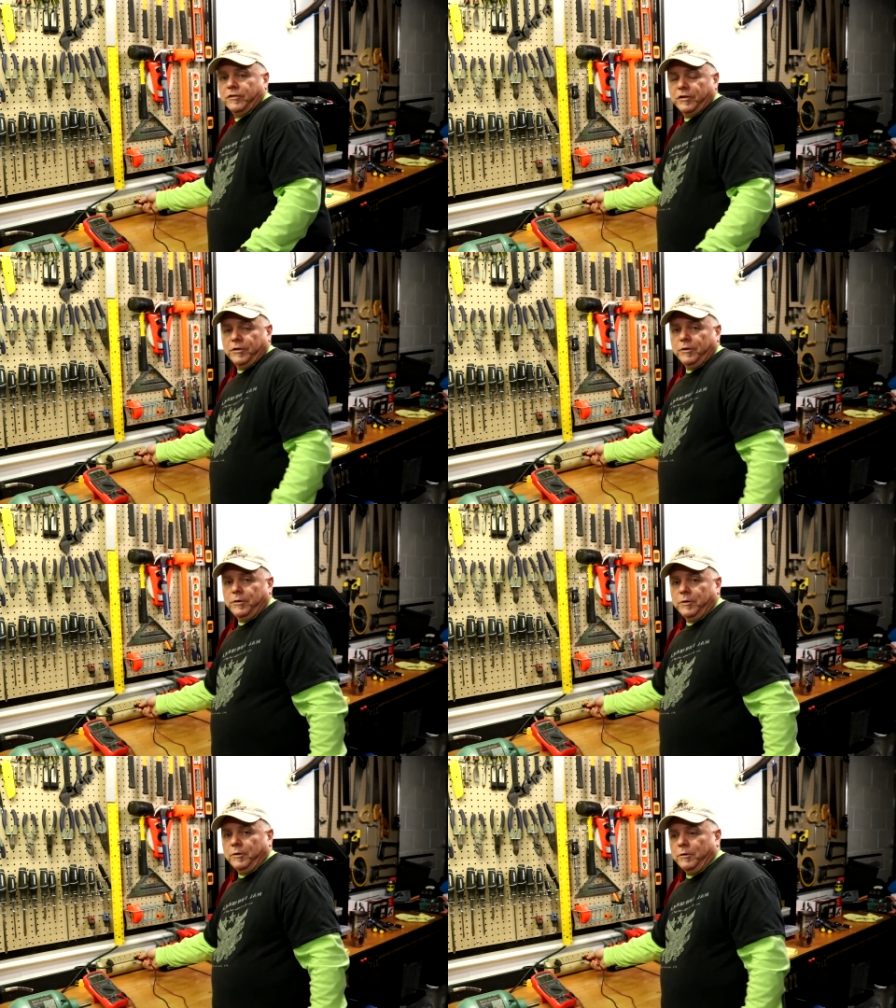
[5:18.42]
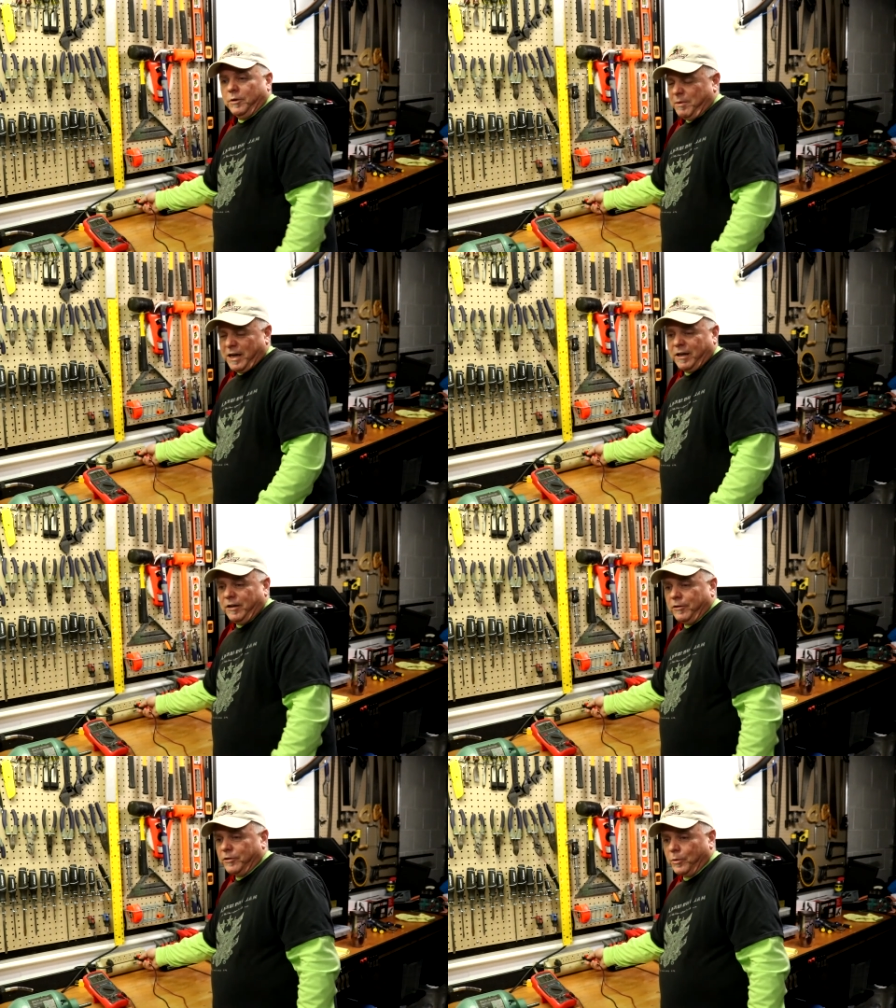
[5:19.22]
to about
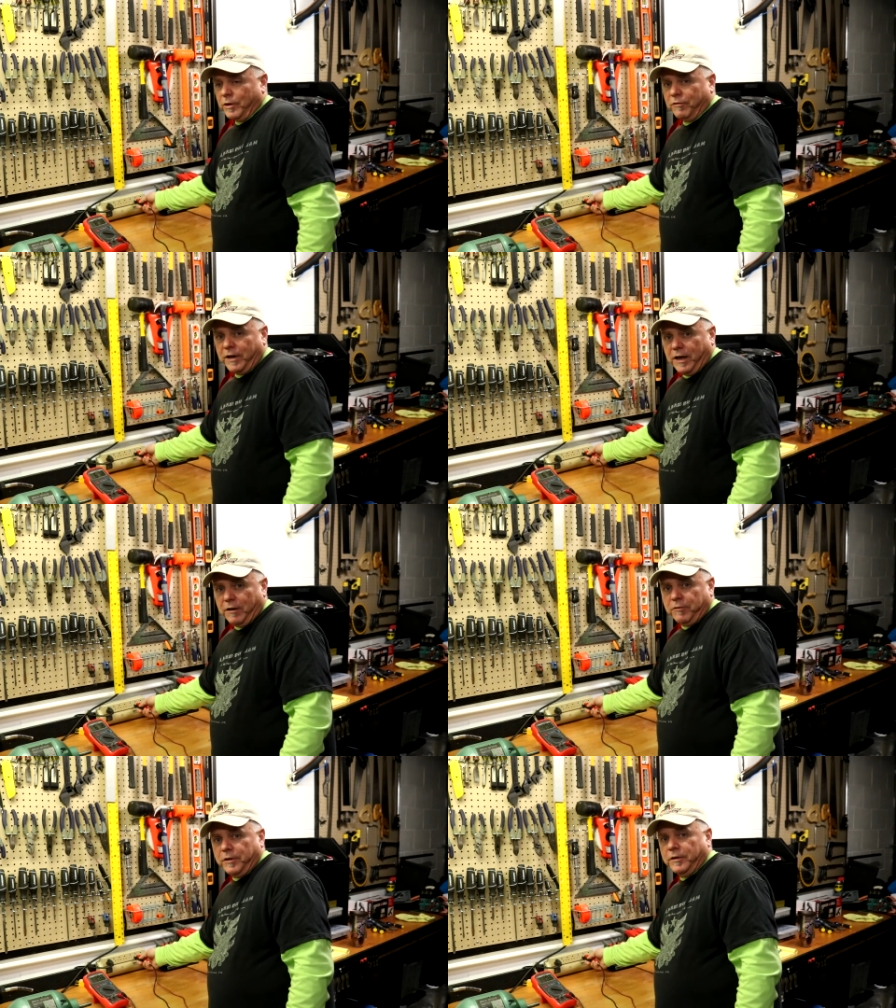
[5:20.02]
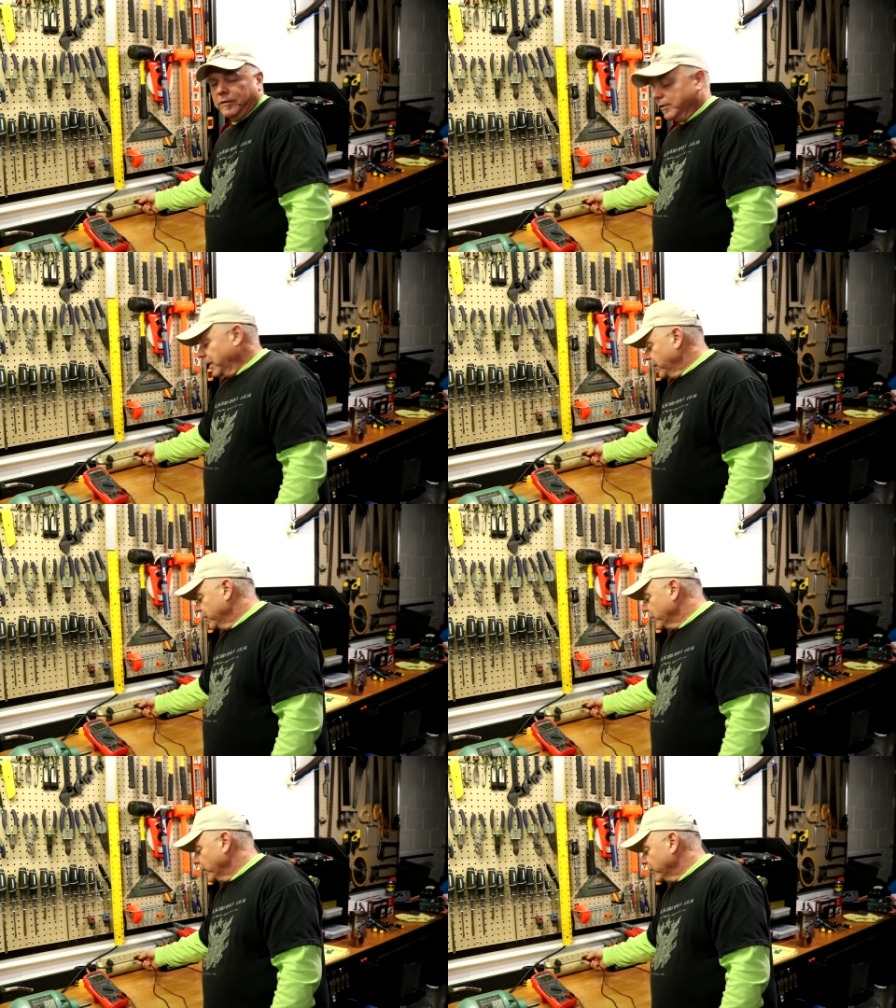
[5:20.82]
125 to
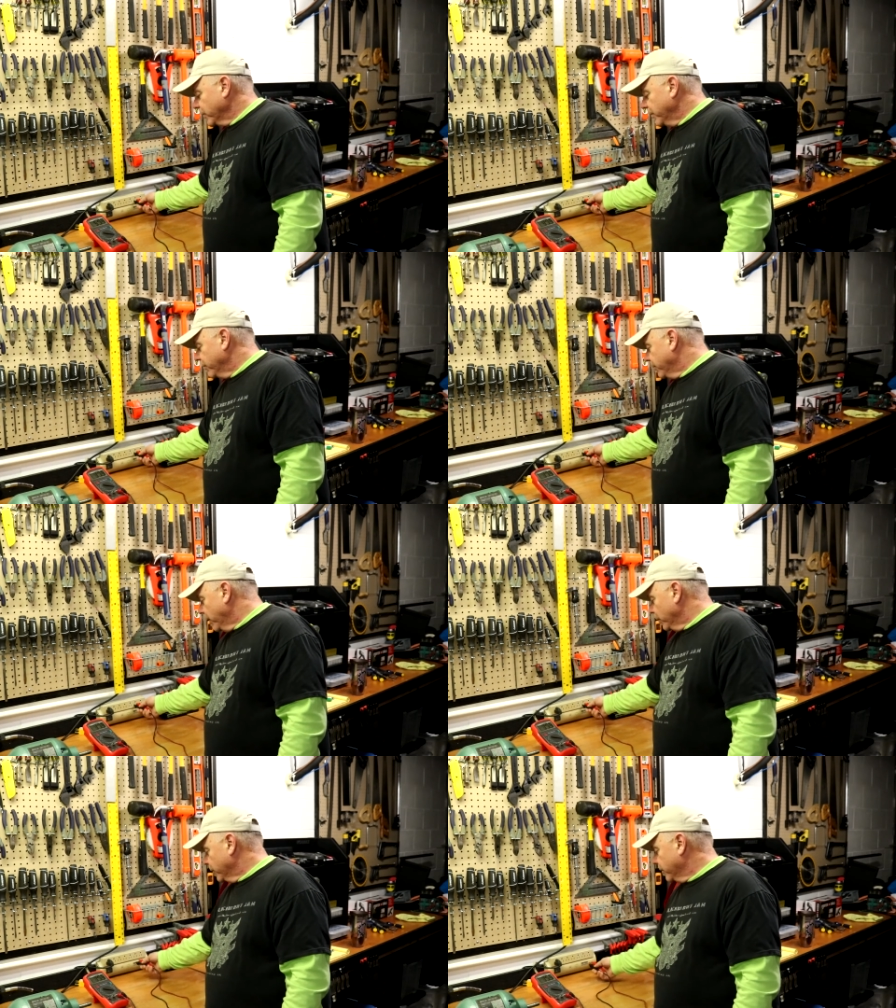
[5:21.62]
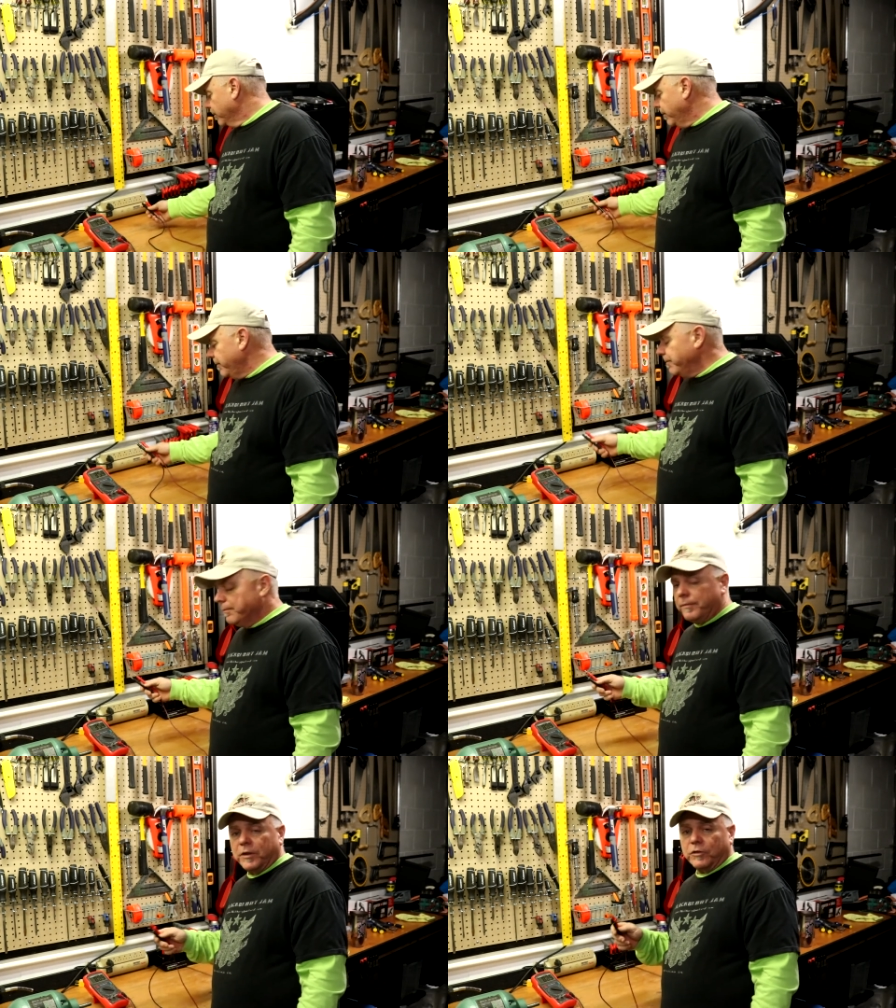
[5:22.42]
127 volts.
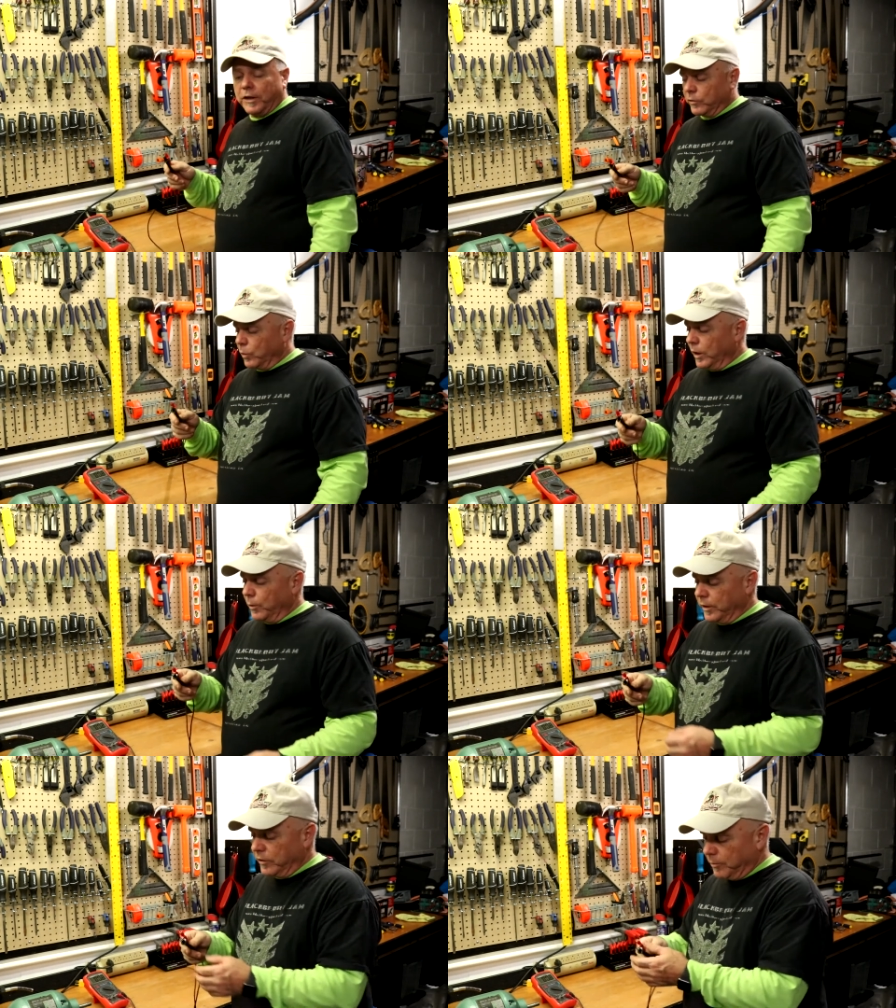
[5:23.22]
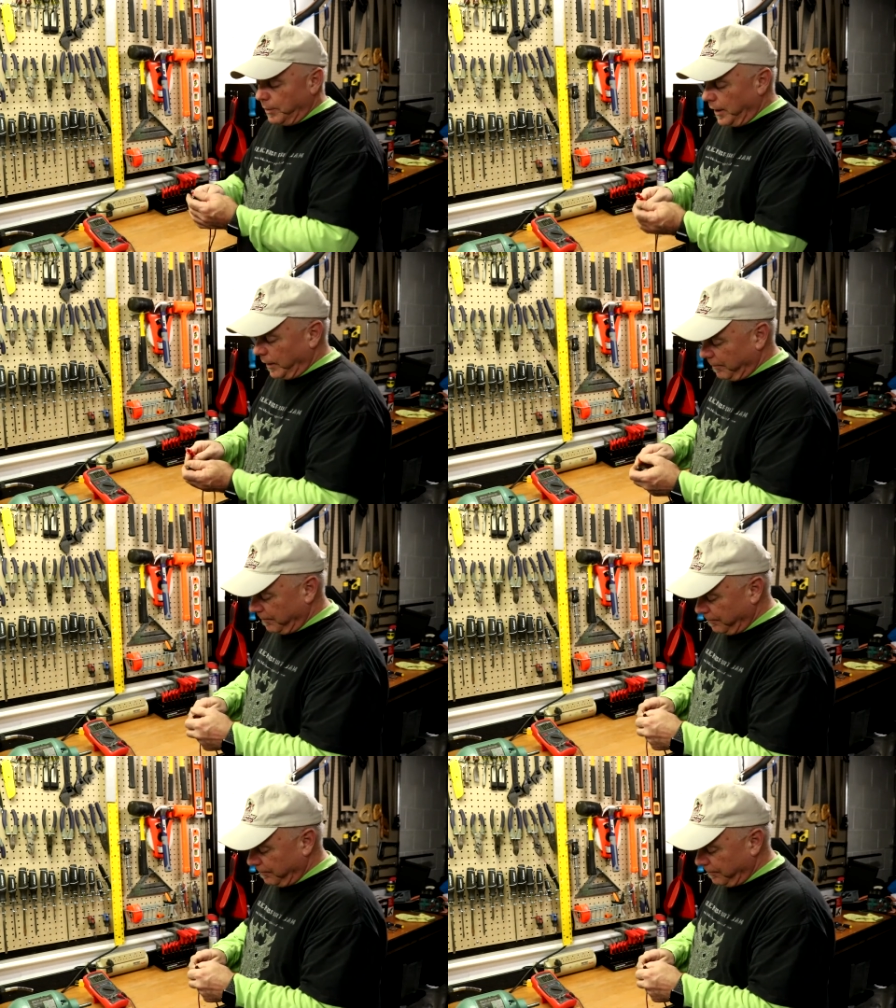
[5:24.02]
So that's well within spec.